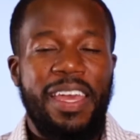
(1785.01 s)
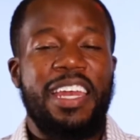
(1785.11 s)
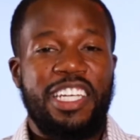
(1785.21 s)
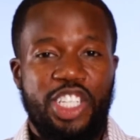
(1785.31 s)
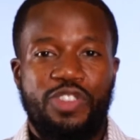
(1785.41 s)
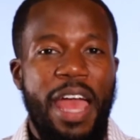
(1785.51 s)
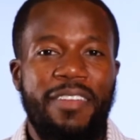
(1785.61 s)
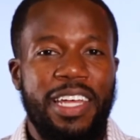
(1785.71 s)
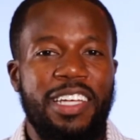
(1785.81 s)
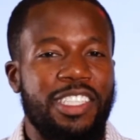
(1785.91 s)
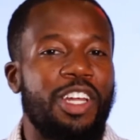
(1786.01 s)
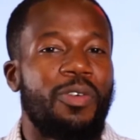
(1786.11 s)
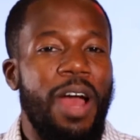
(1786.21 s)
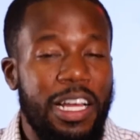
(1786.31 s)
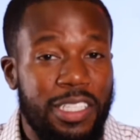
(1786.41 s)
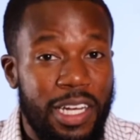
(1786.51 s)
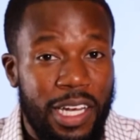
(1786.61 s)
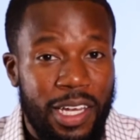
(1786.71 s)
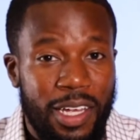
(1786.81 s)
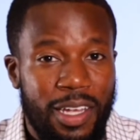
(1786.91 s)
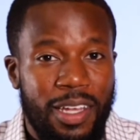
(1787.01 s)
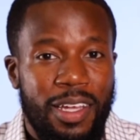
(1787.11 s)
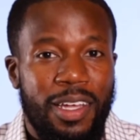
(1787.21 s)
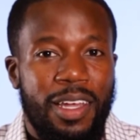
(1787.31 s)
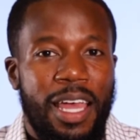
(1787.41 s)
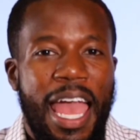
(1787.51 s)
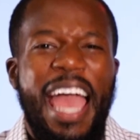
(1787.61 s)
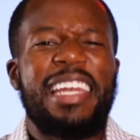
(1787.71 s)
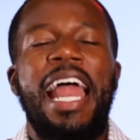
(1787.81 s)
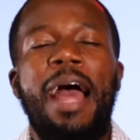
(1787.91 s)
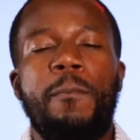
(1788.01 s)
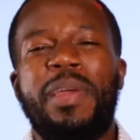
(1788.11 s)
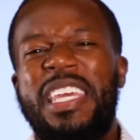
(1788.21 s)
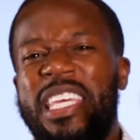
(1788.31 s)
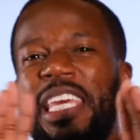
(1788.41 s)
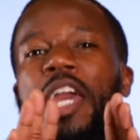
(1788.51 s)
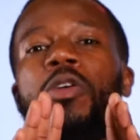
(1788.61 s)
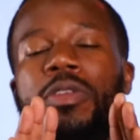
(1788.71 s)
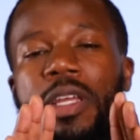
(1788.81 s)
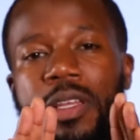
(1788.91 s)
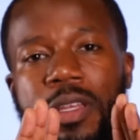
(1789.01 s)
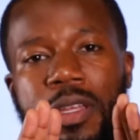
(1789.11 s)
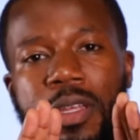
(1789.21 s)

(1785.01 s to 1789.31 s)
in extravagant generosity and not be yielded,